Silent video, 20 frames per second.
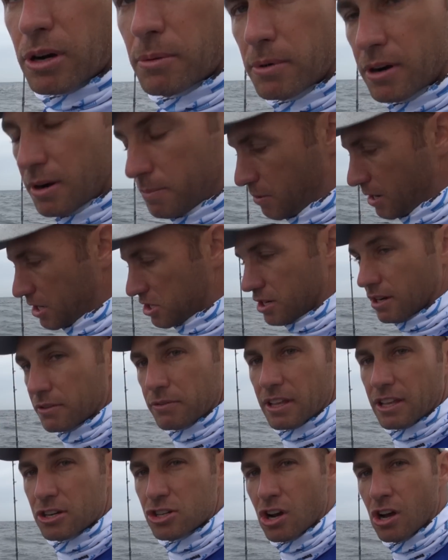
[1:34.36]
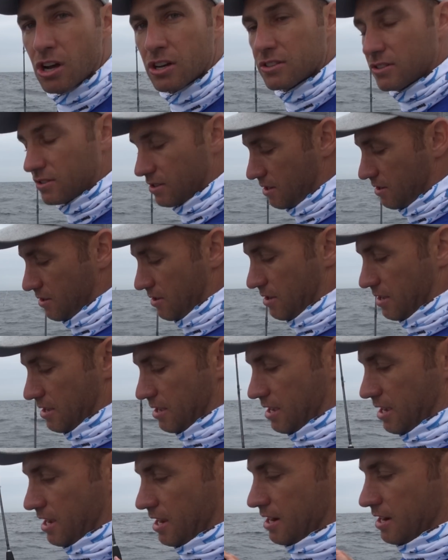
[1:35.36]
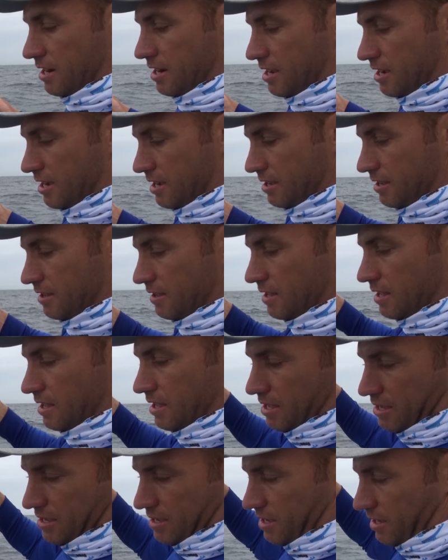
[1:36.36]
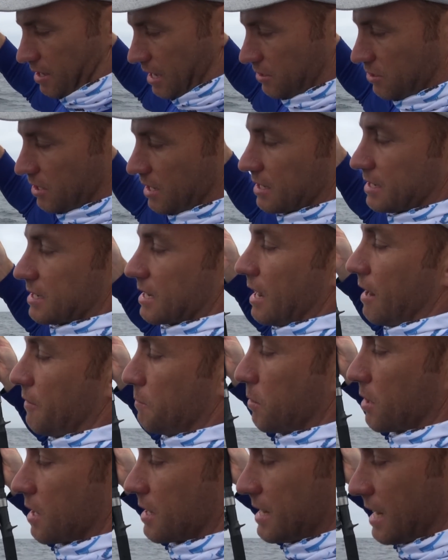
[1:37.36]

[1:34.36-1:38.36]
Put a bit of pressure for the sharks. And uh, as you can see, I've put a